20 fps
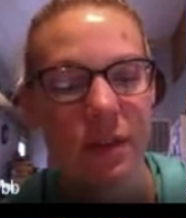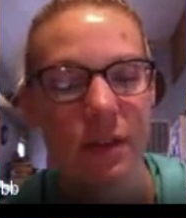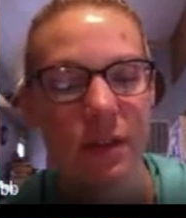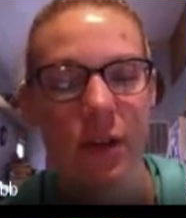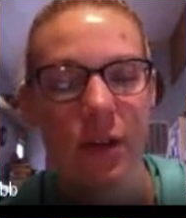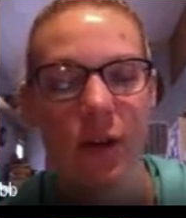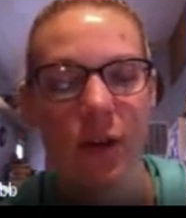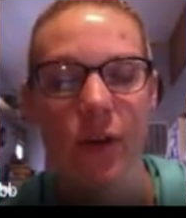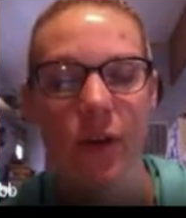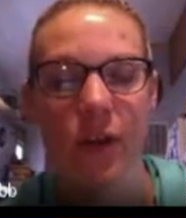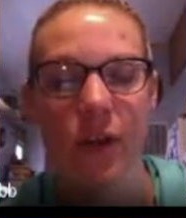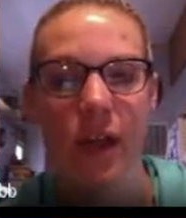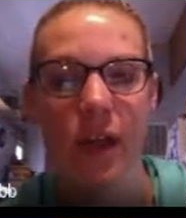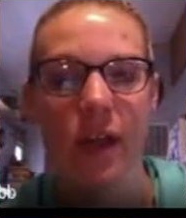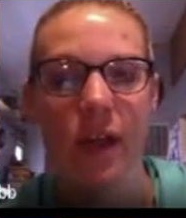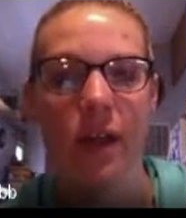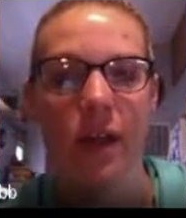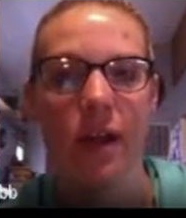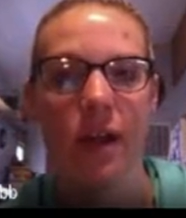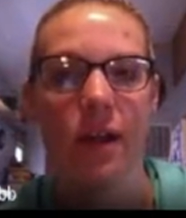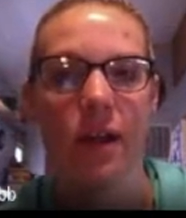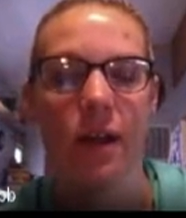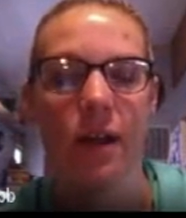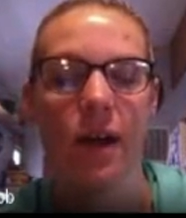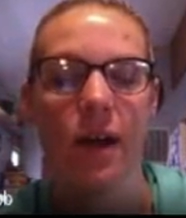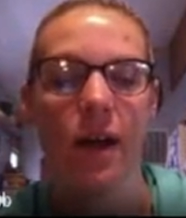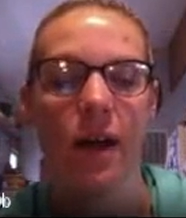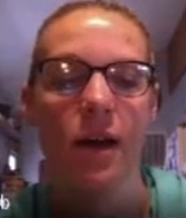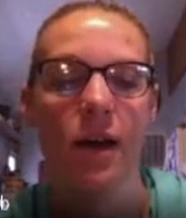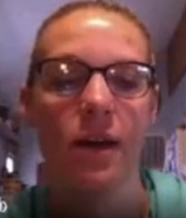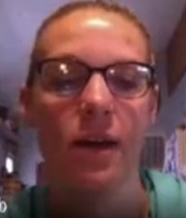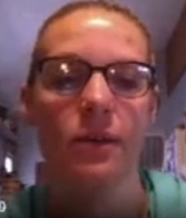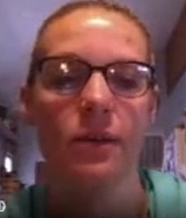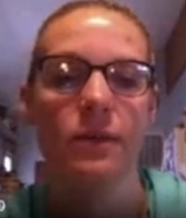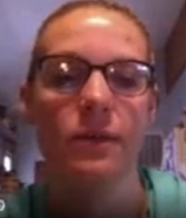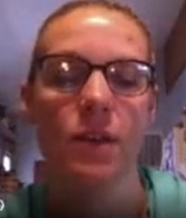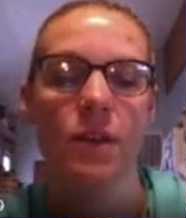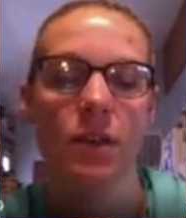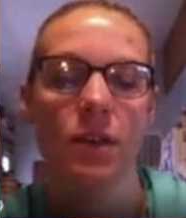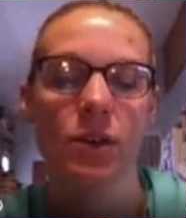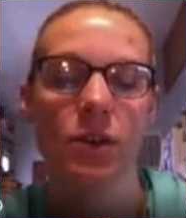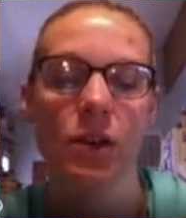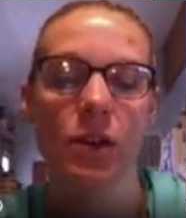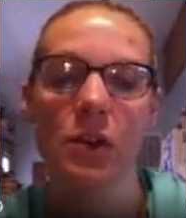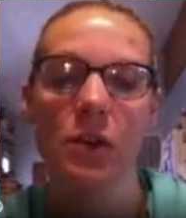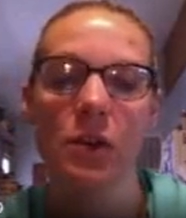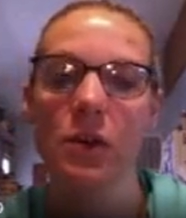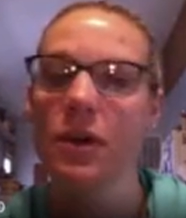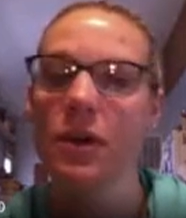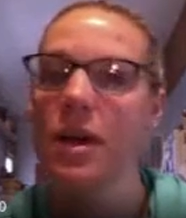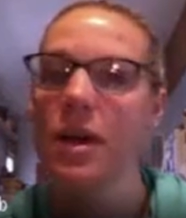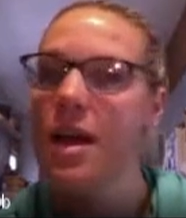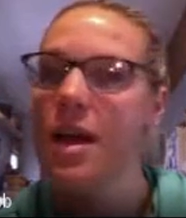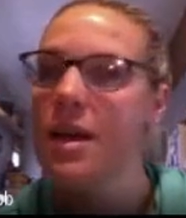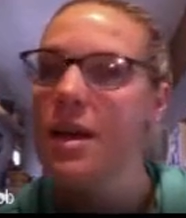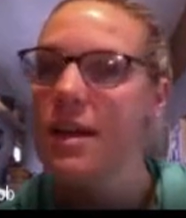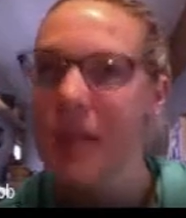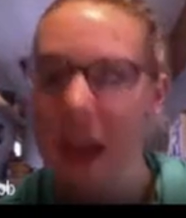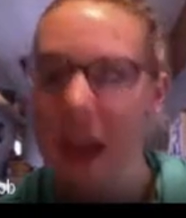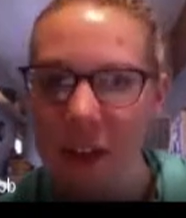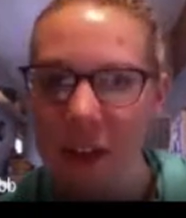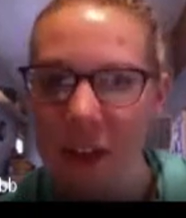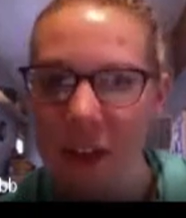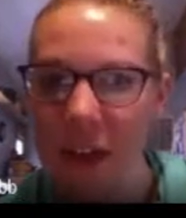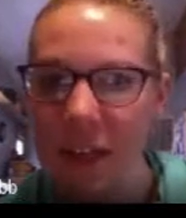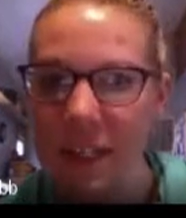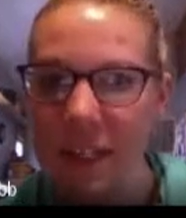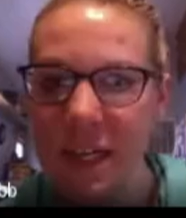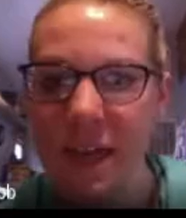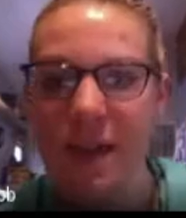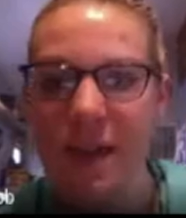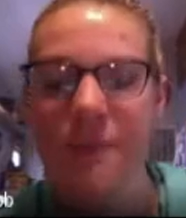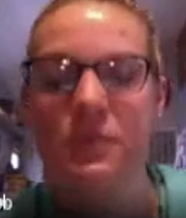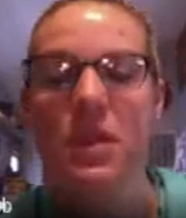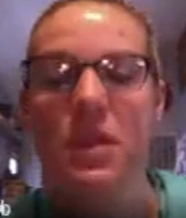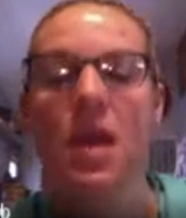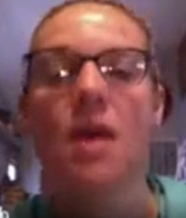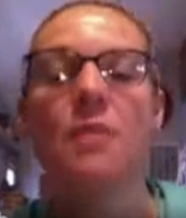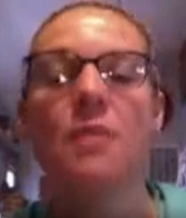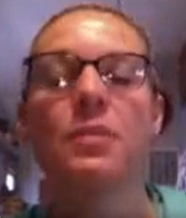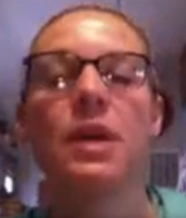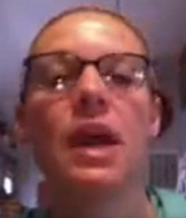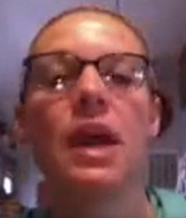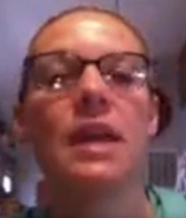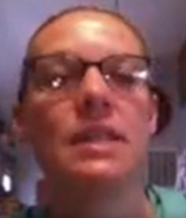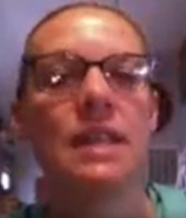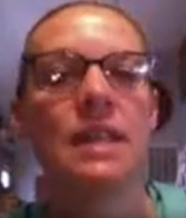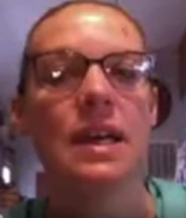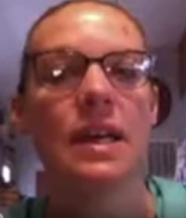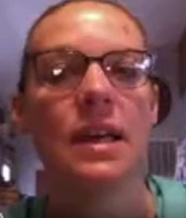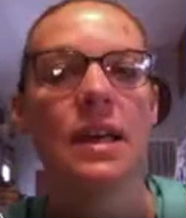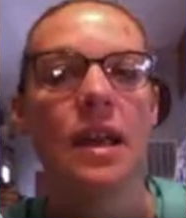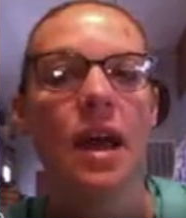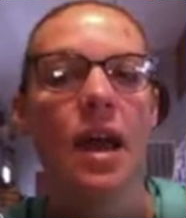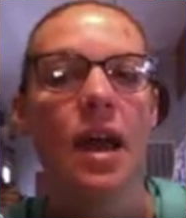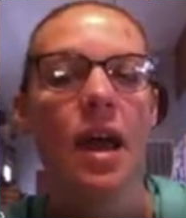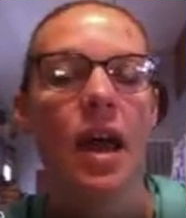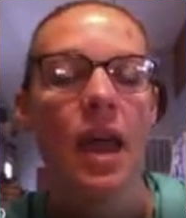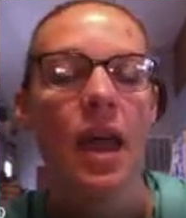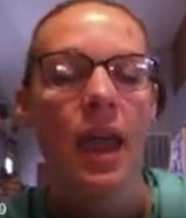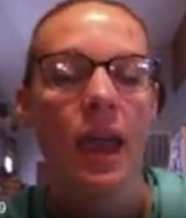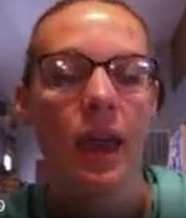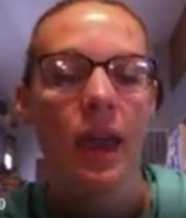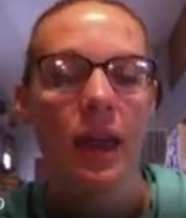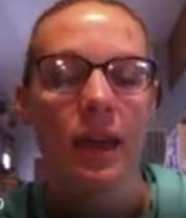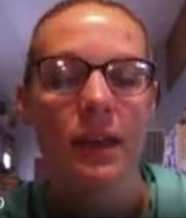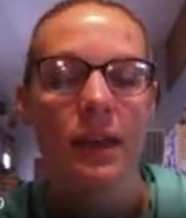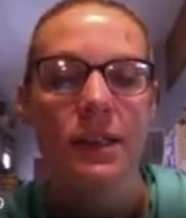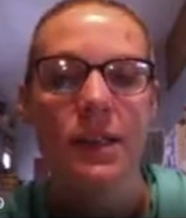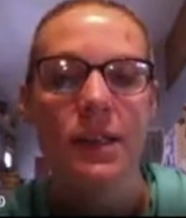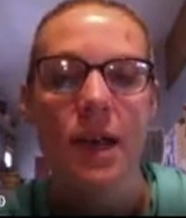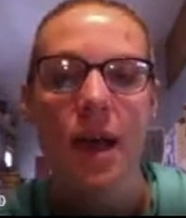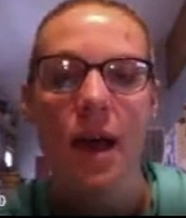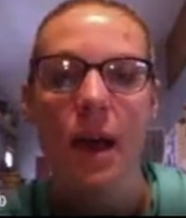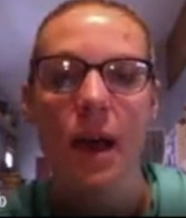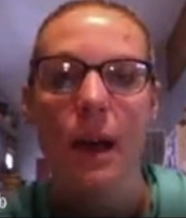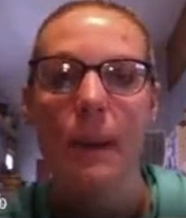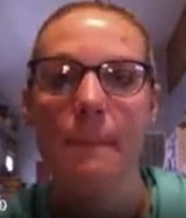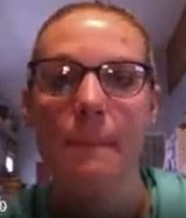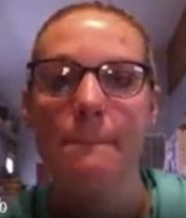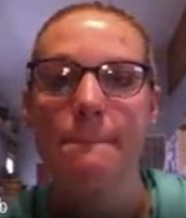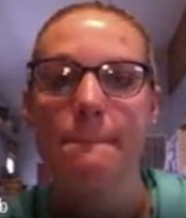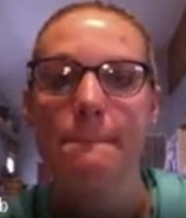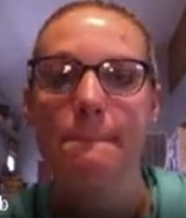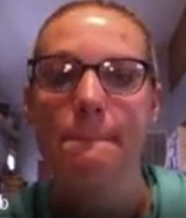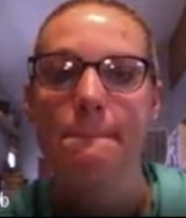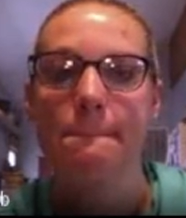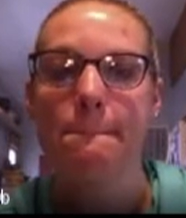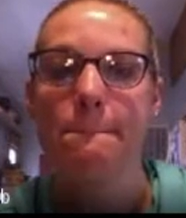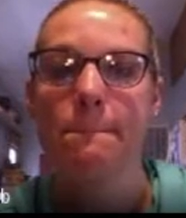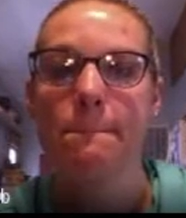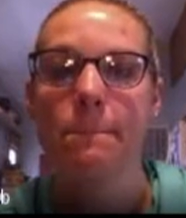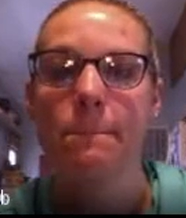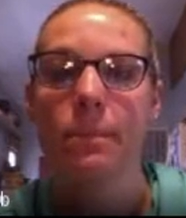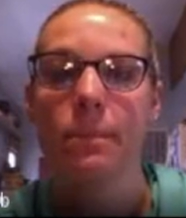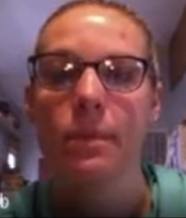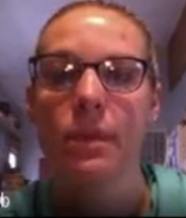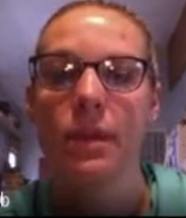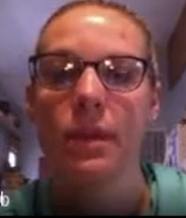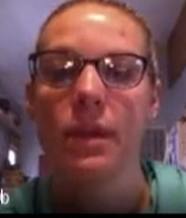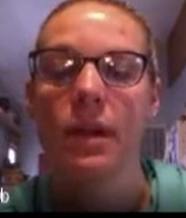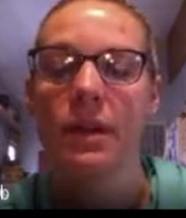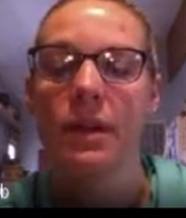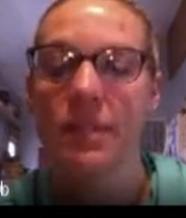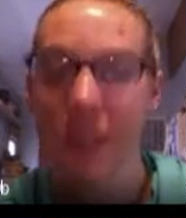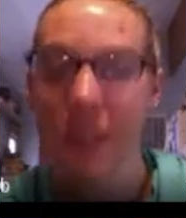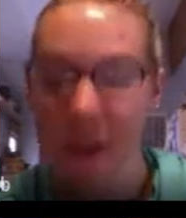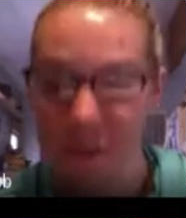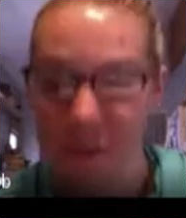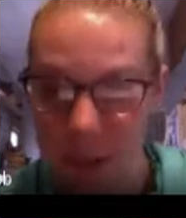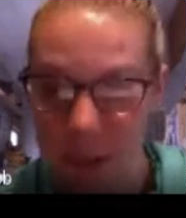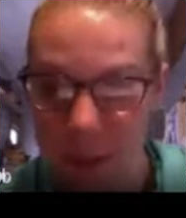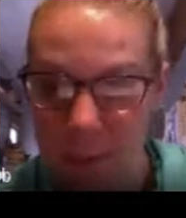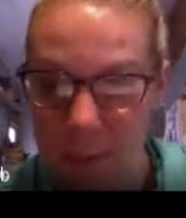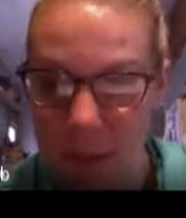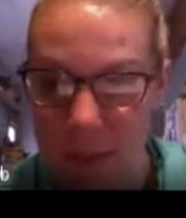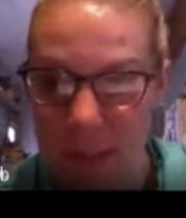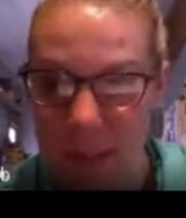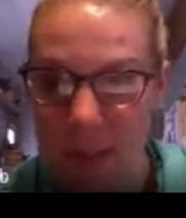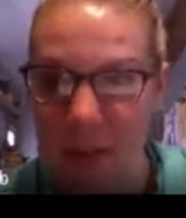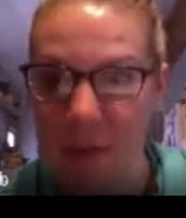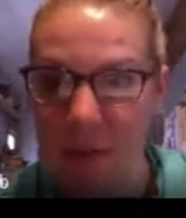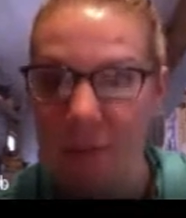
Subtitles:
Google, Dr. Google. Not a good idea, but I did. And I terrified myself.